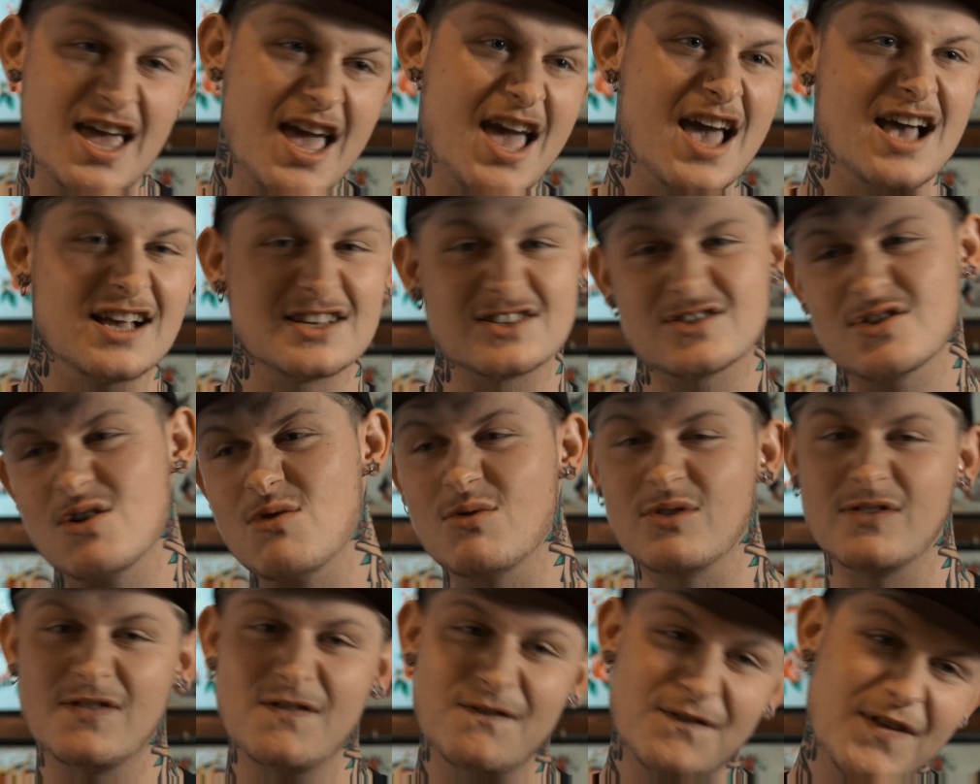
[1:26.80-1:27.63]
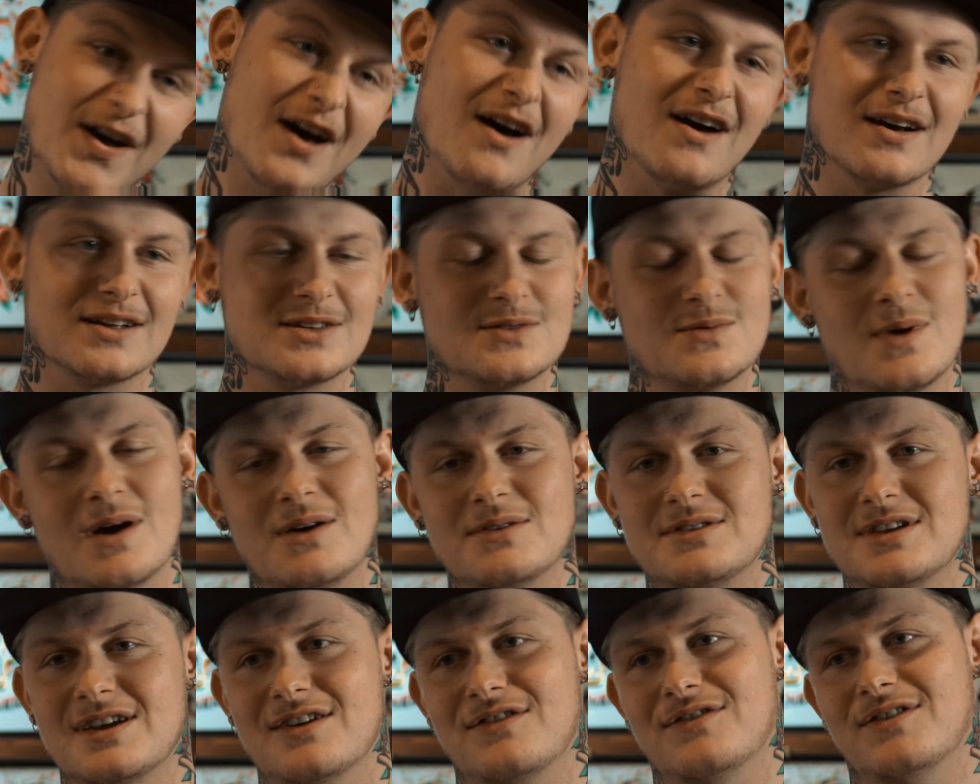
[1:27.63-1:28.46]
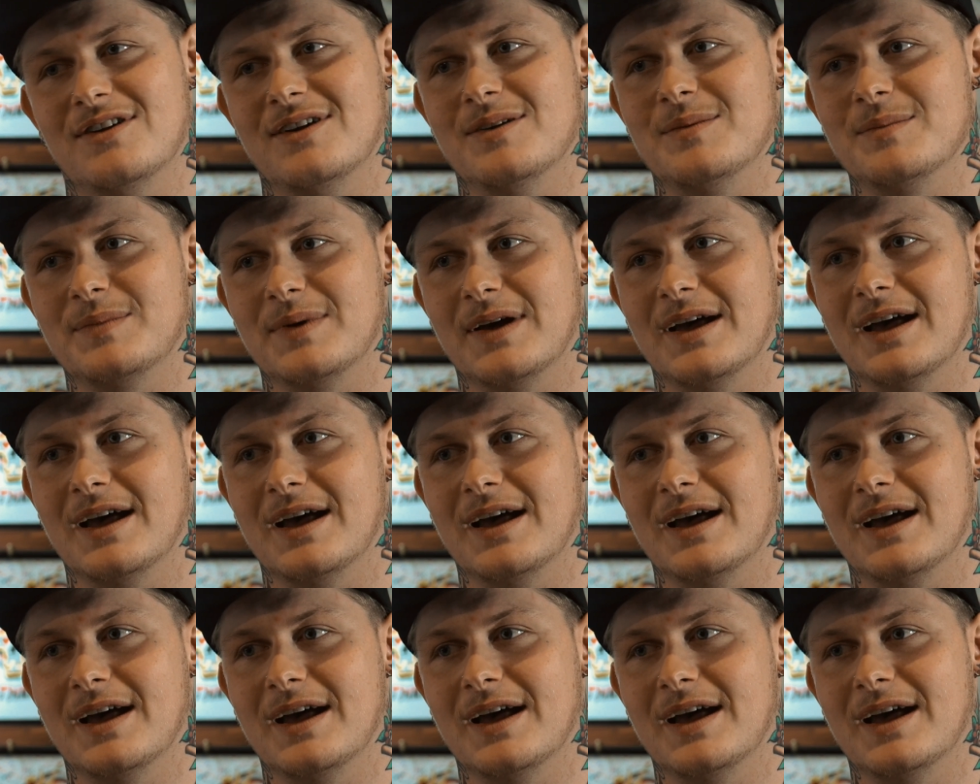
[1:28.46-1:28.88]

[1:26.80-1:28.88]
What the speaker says: yeah, it's cool as fuck, it's well different.